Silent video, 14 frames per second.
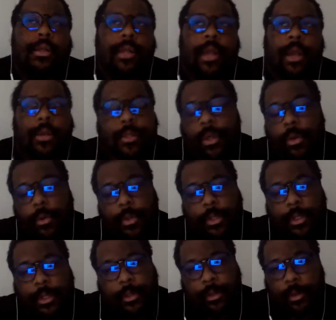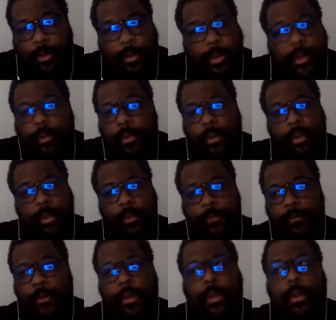like, I was always like the comedic relief
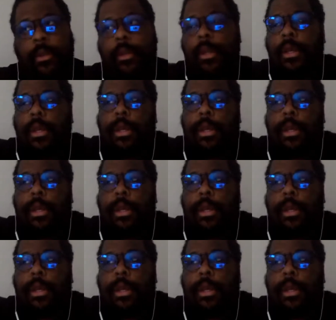and